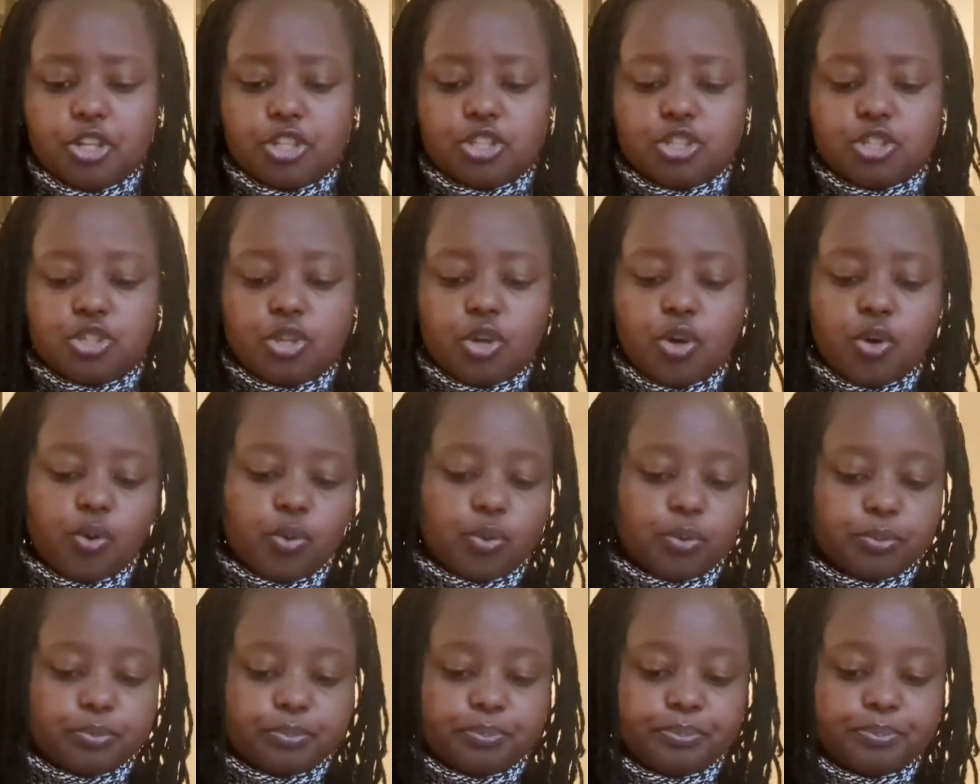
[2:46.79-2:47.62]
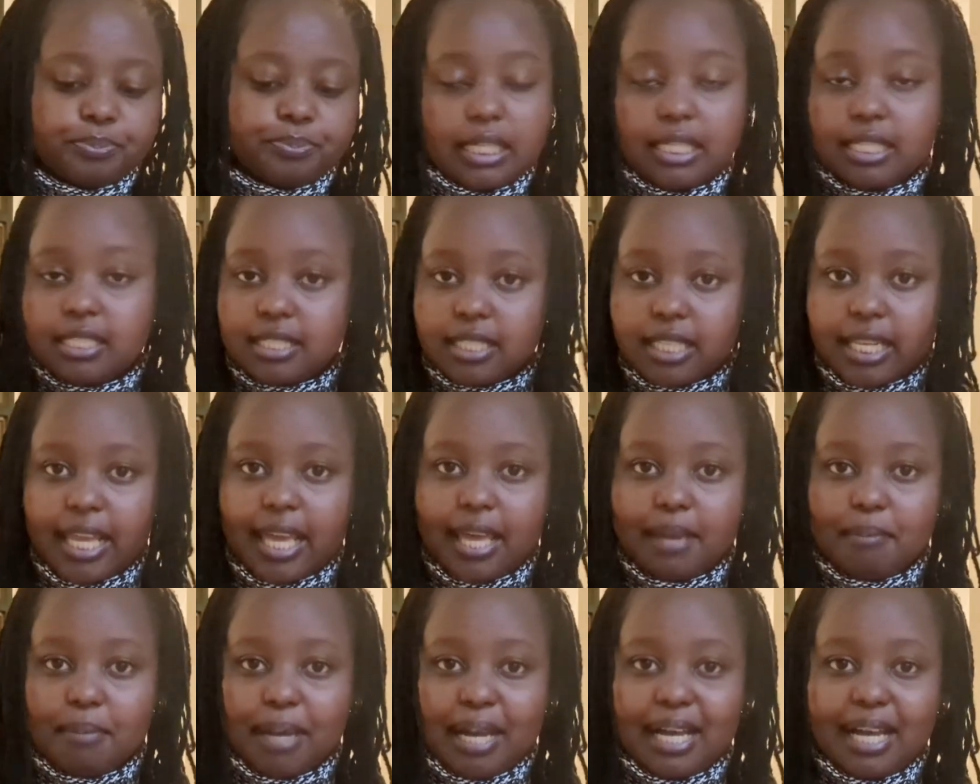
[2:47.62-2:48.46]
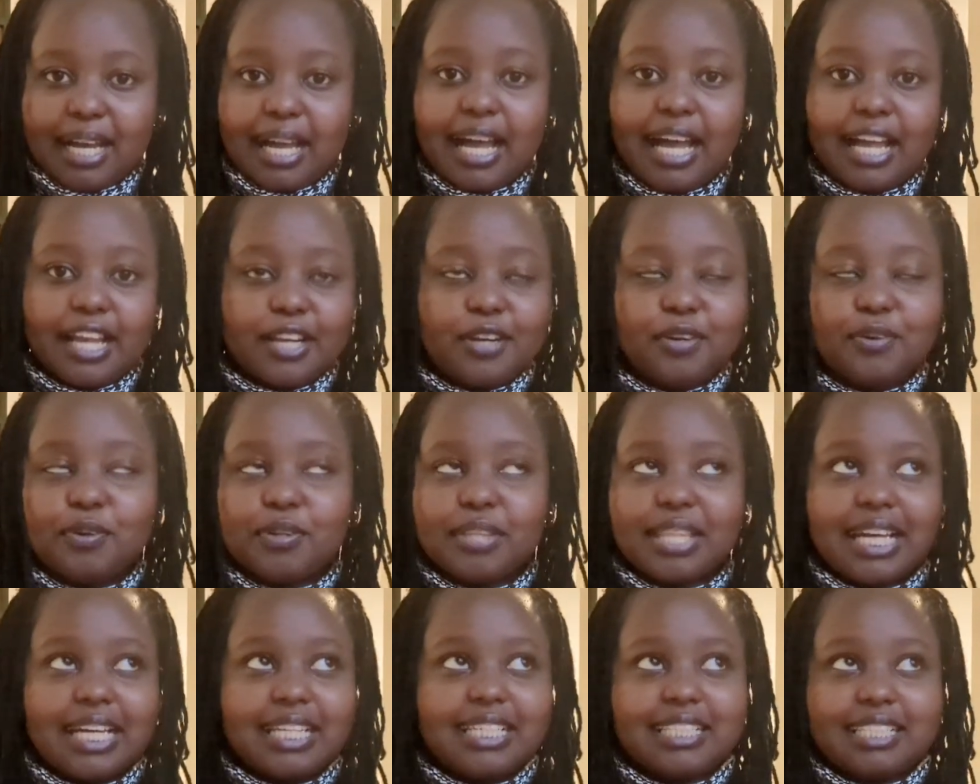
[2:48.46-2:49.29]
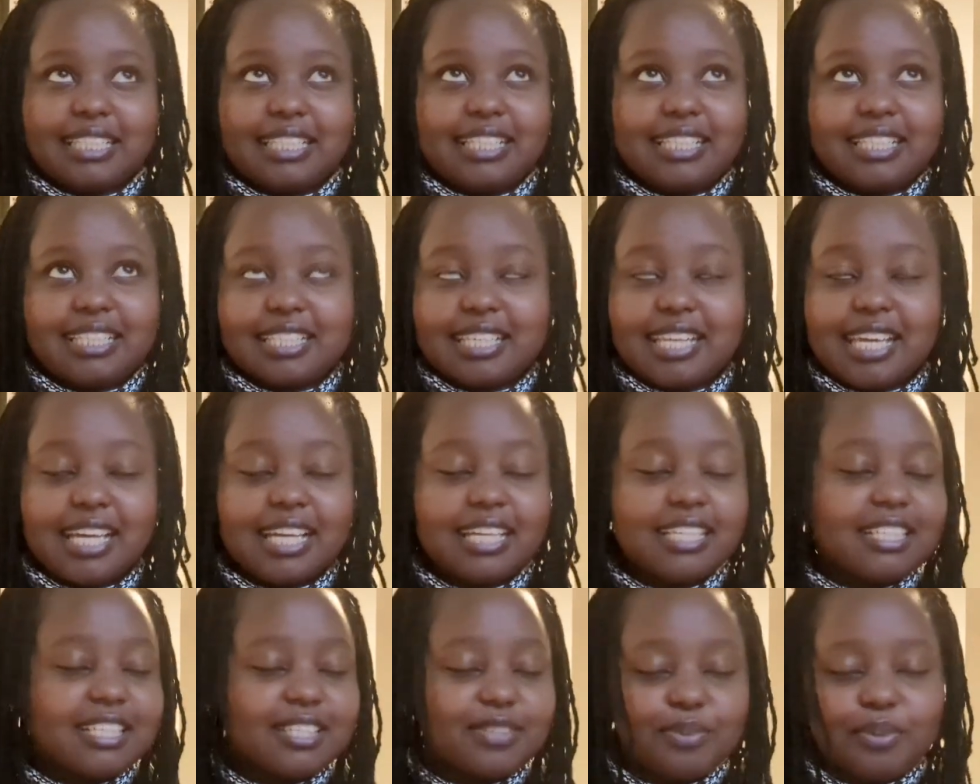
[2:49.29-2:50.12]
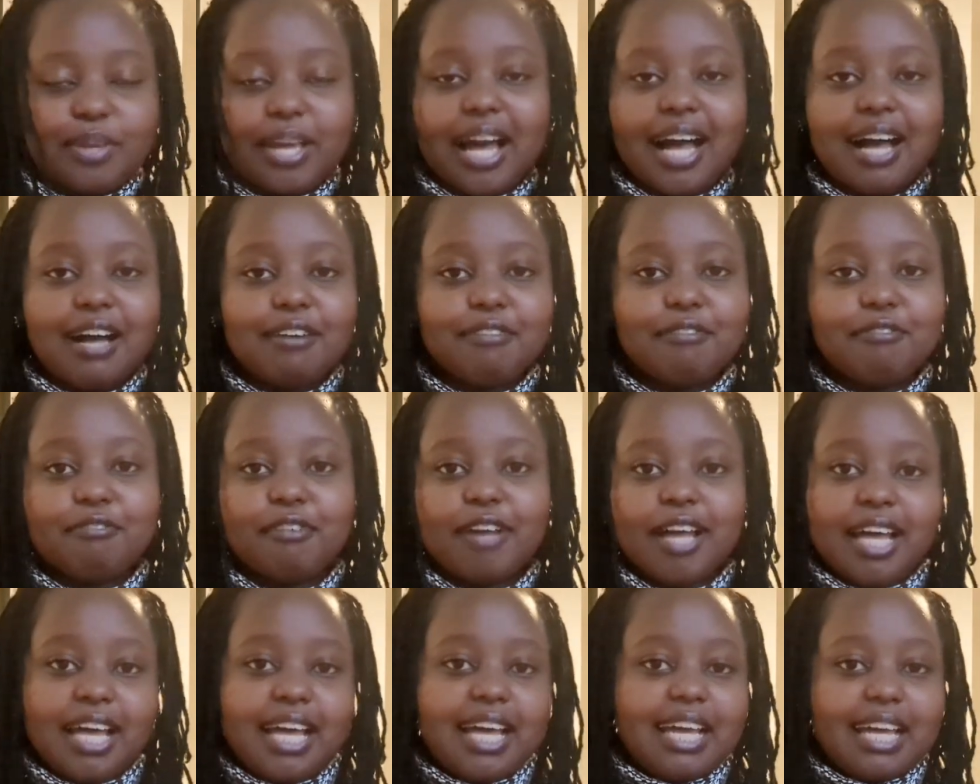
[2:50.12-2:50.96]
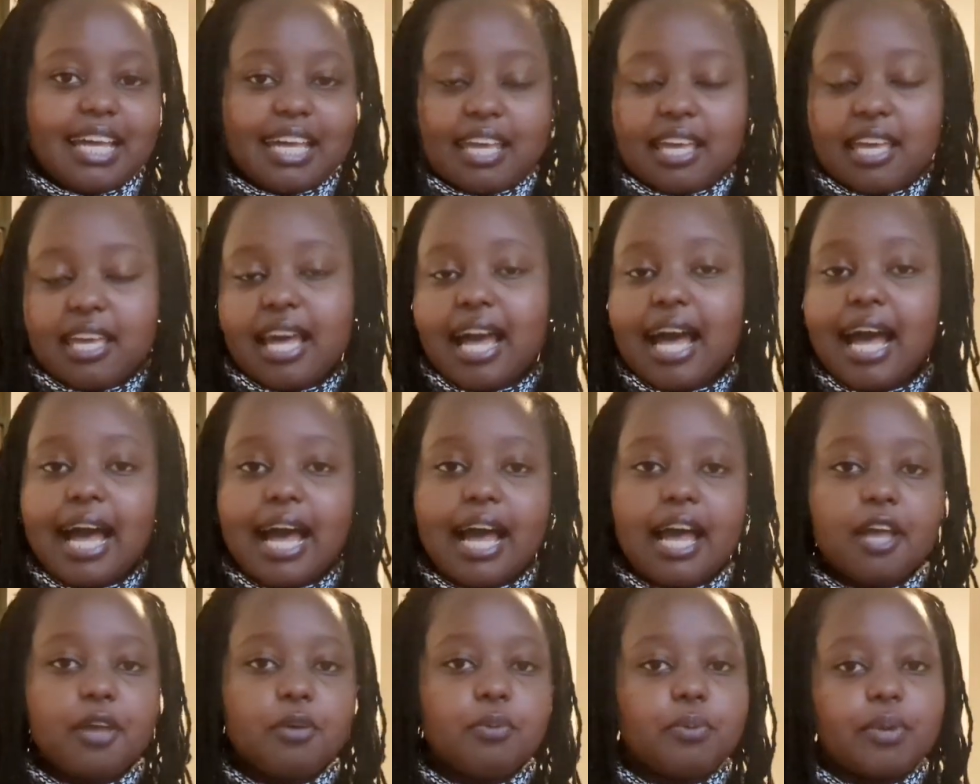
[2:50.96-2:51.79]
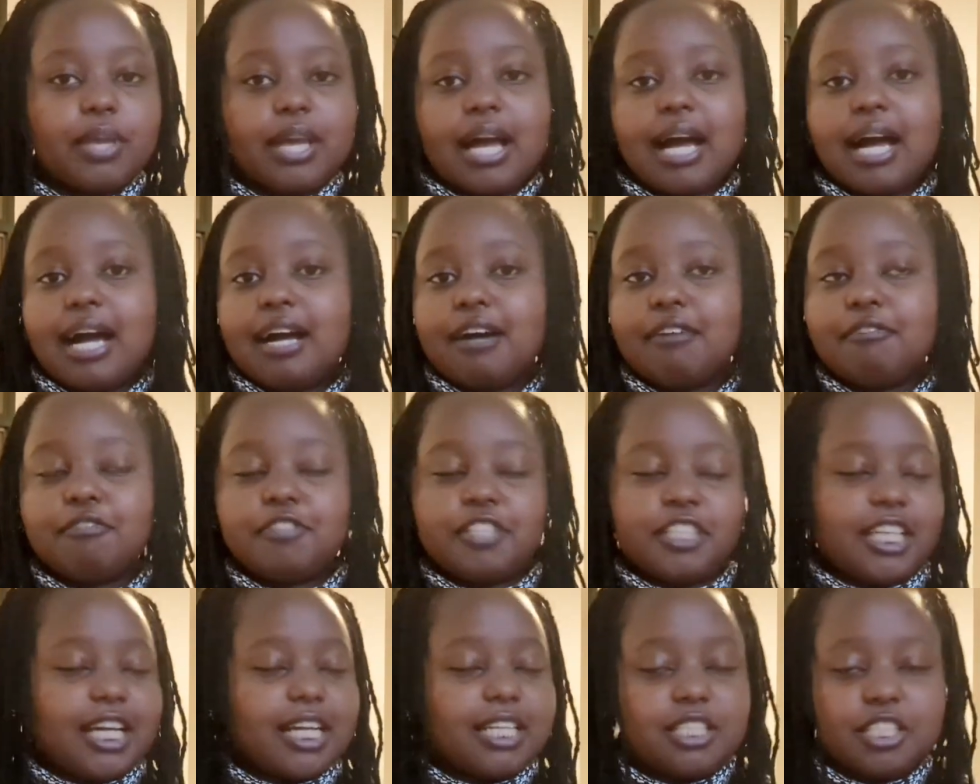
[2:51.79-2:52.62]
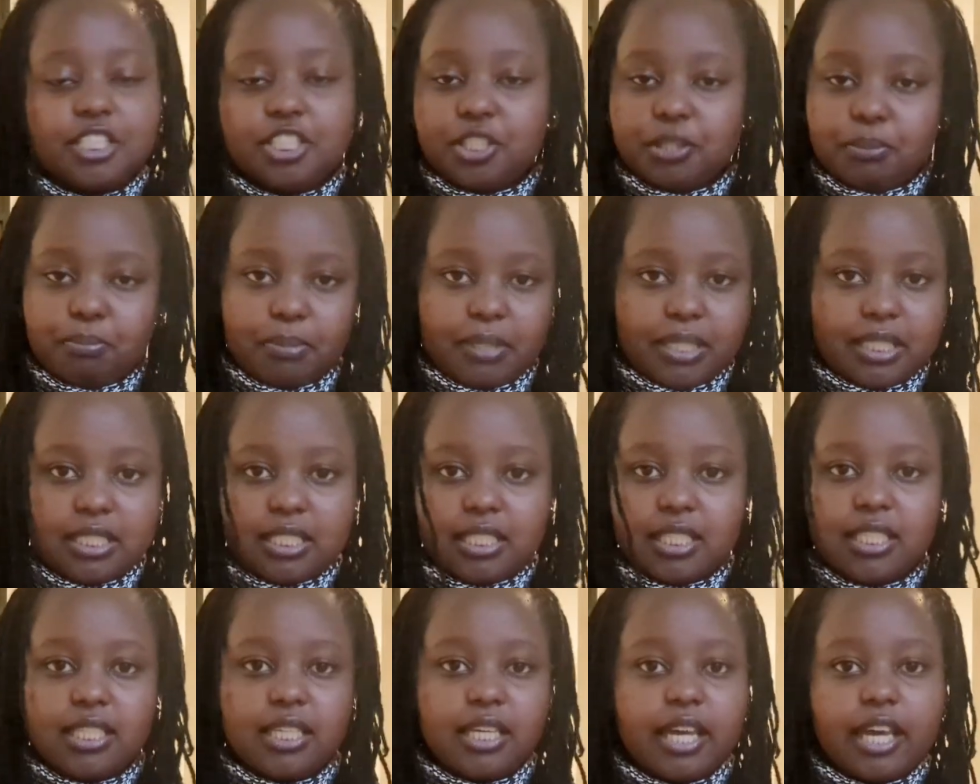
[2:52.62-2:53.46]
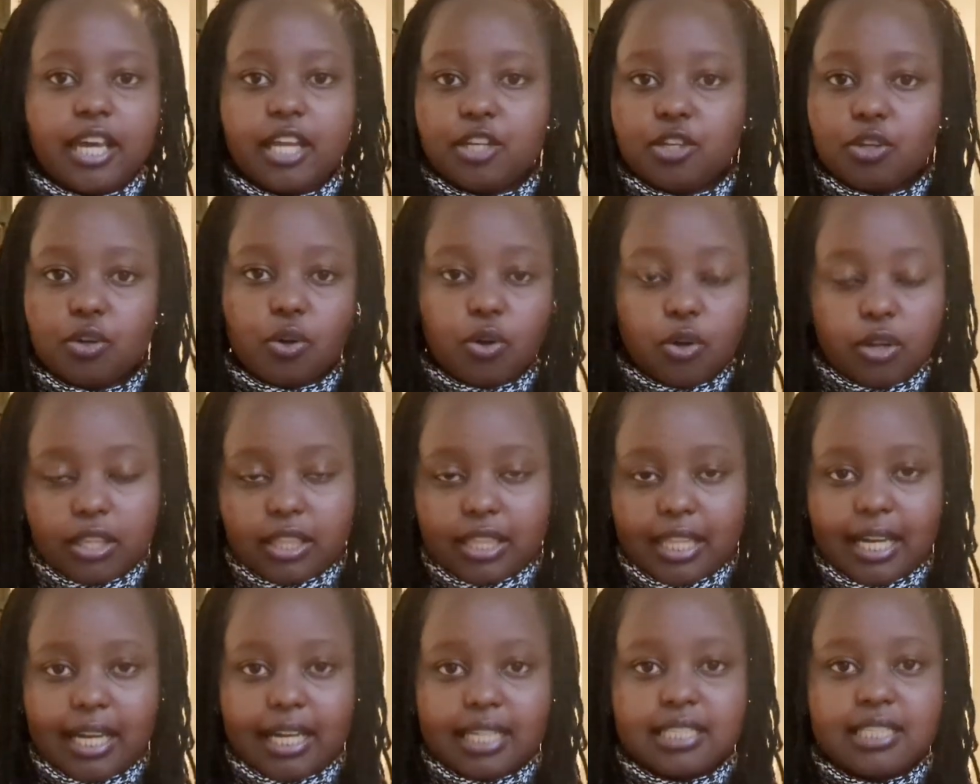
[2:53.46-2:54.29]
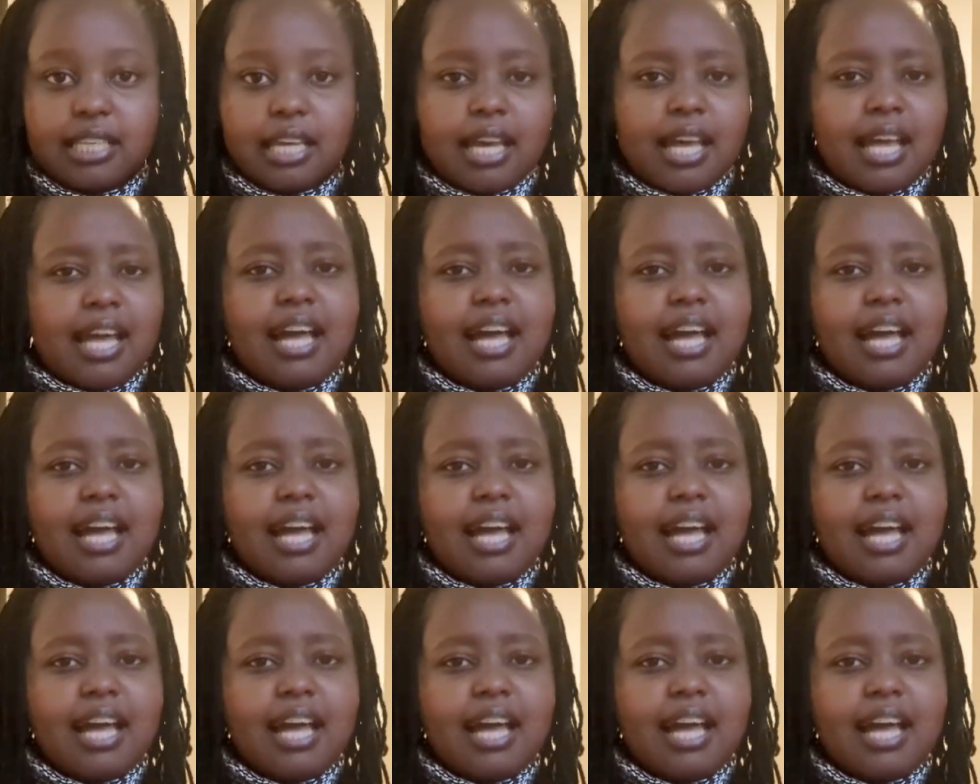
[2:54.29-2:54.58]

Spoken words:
So, disclaimer, I know that these days we have AI, we have ChatGPT and all that.